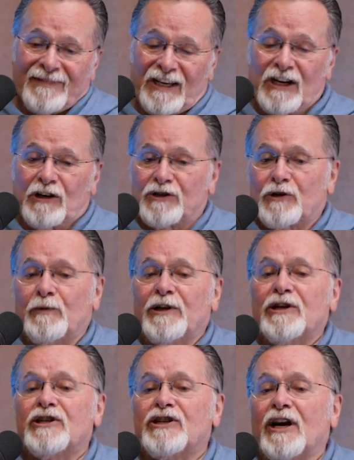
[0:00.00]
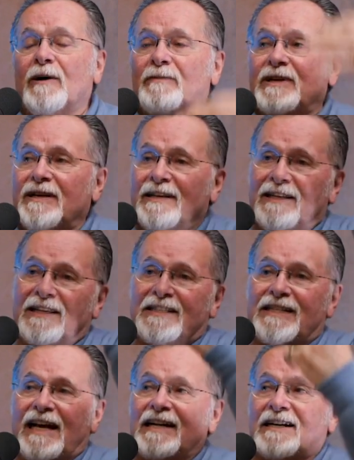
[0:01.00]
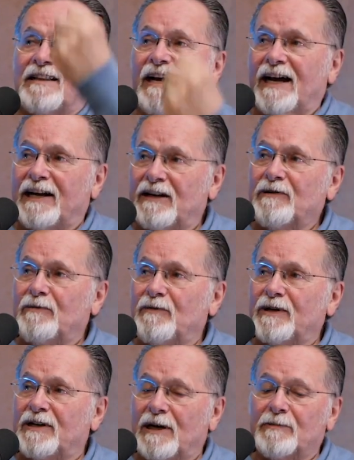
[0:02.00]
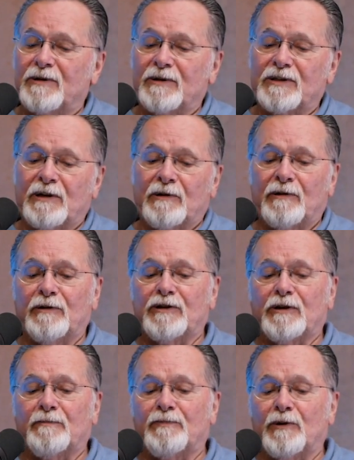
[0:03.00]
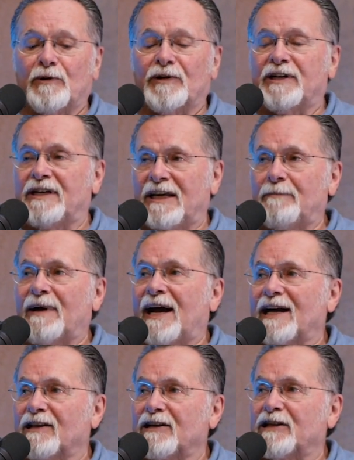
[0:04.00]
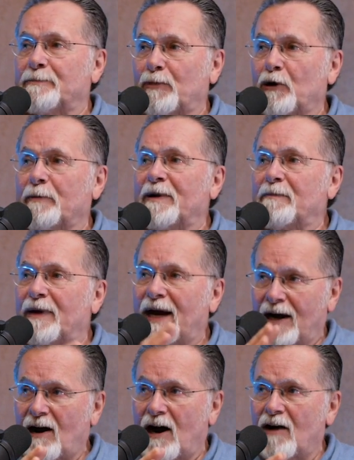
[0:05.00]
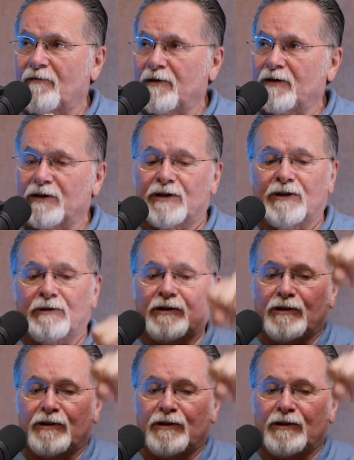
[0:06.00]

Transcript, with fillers: you know, so when you jumped, the static line would come to its conclusion, pull the D bag, the deployment bag off of your chute.